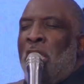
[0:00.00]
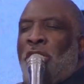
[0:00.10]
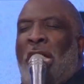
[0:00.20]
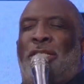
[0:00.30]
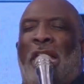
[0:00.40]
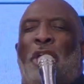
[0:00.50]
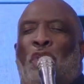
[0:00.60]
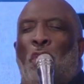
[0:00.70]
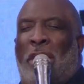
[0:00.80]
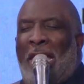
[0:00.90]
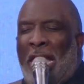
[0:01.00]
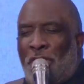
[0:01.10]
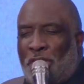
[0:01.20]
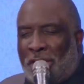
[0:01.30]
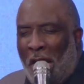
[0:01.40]
She said, you can
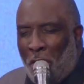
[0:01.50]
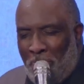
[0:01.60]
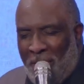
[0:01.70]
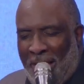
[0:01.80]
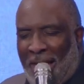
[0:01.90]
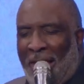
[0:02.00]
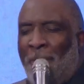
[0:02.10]
insult me,